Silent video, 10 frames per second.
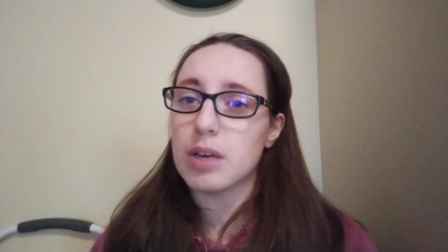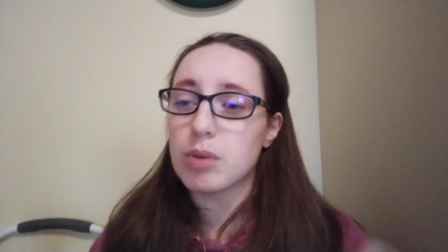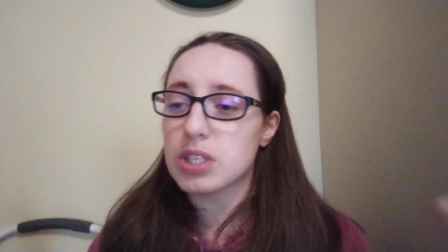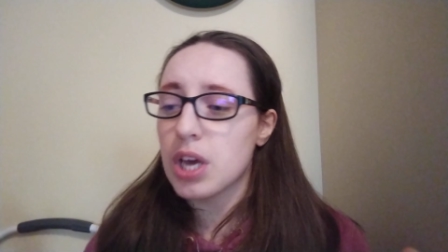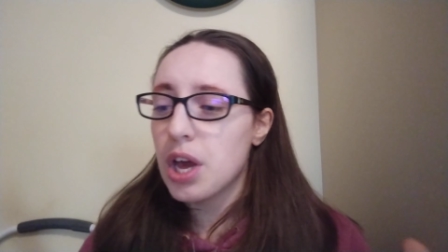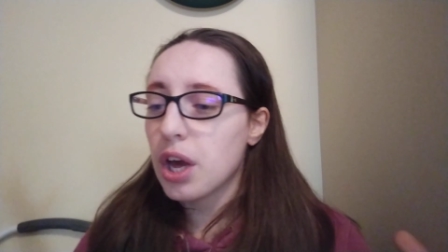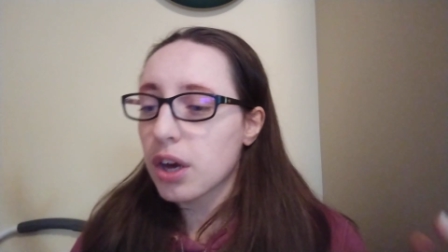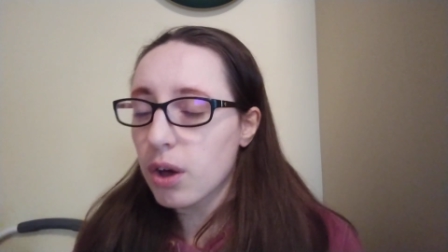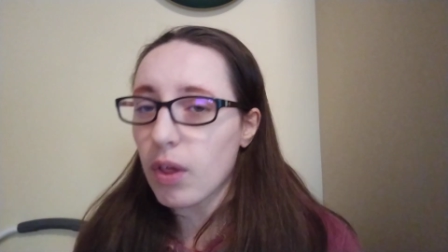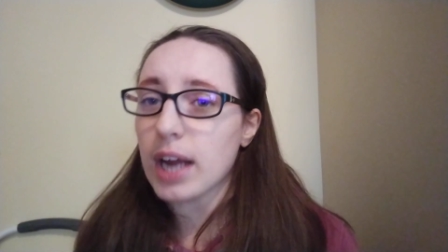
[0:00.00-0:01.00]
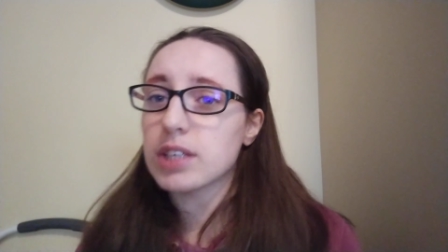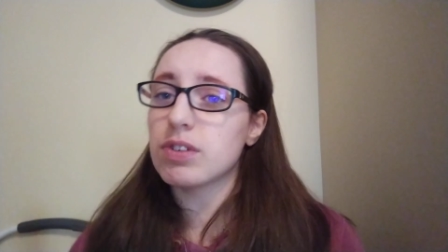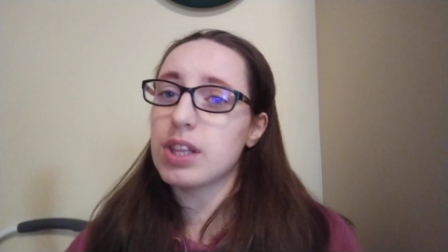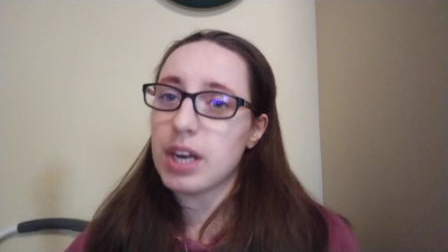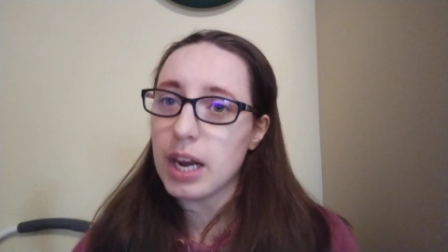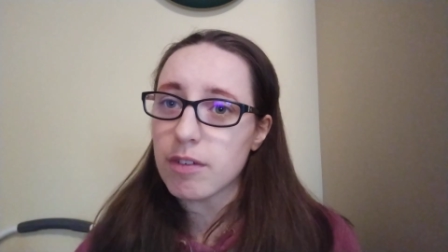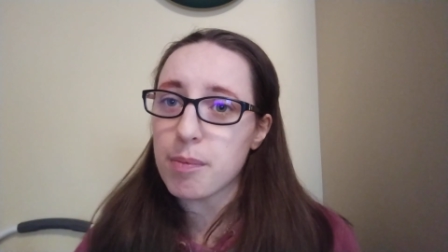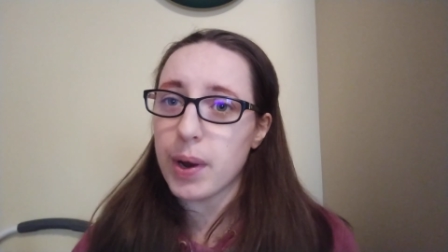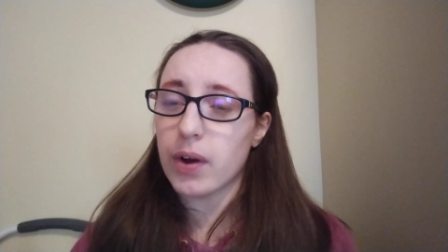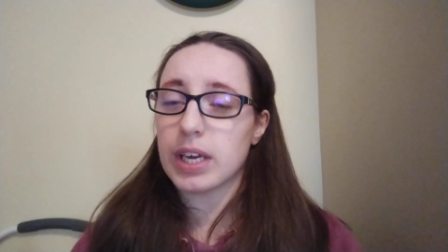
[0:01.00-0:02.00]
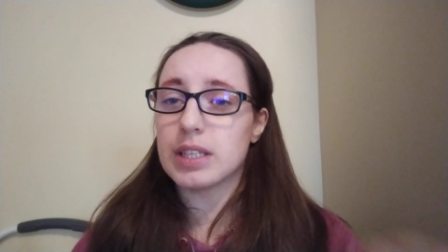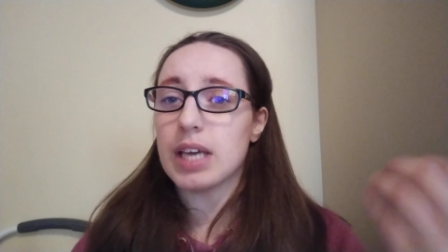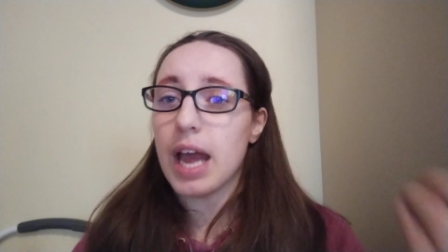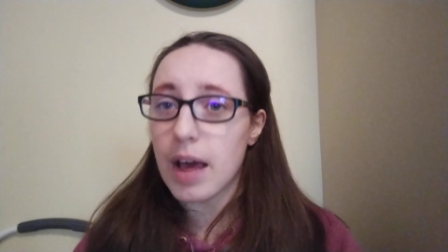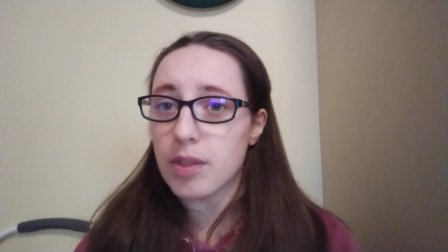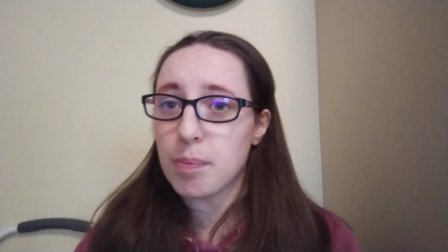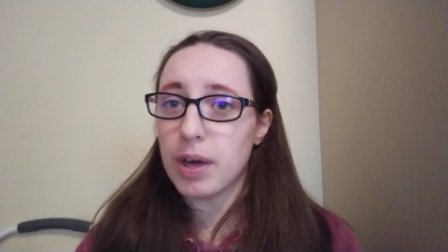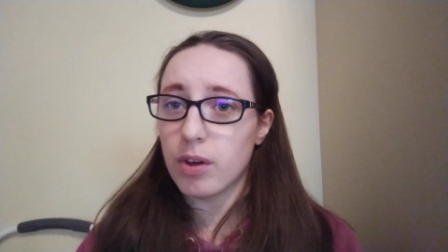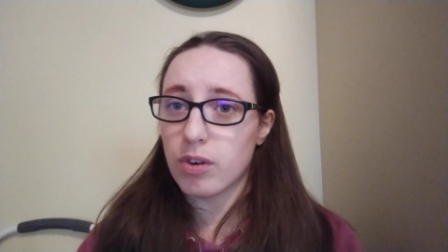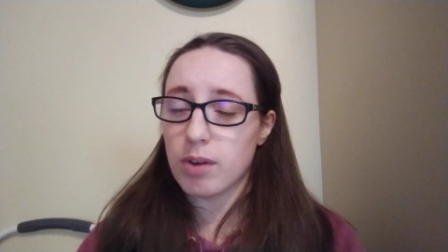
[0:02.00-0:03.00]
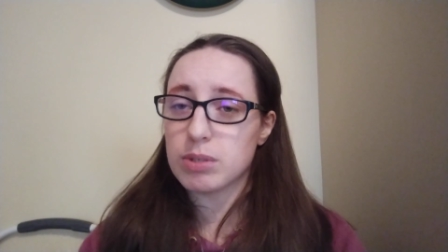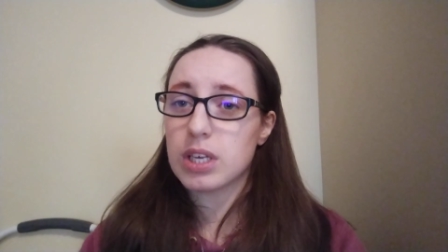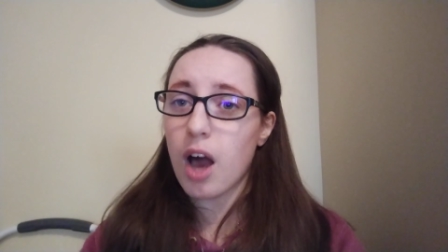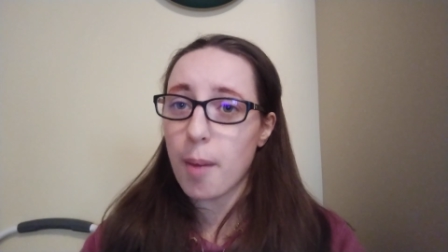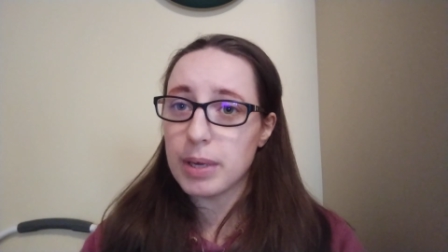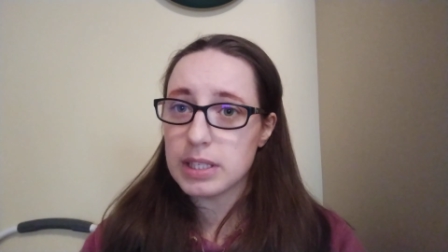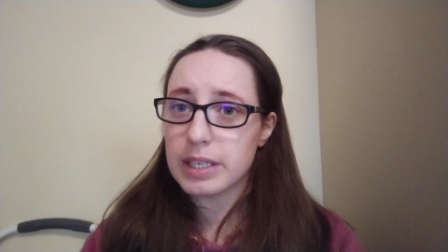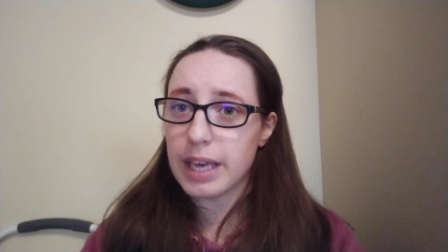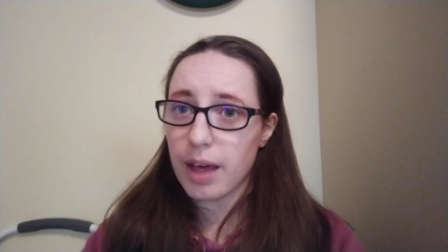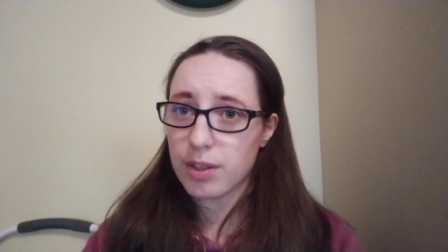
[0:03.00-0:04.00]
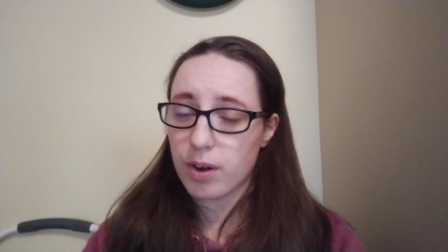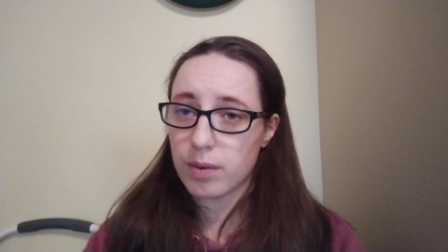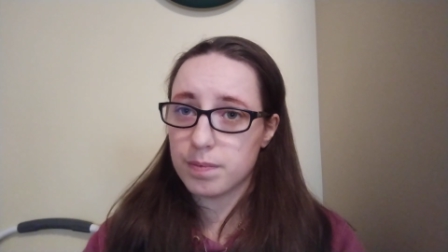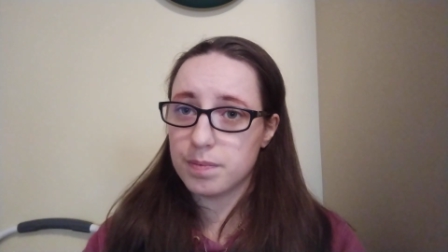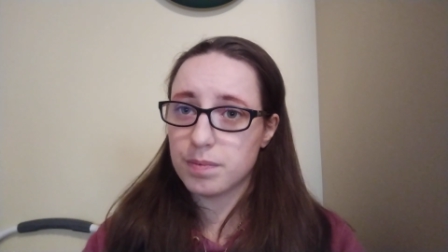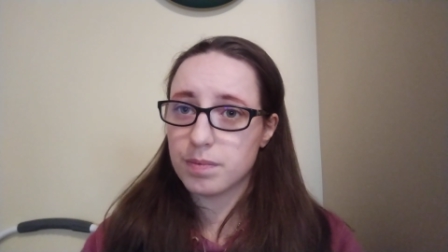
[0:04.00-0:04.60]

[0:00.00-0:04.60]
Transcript: It was collectively the Native Americans and the Pilgrims coming together,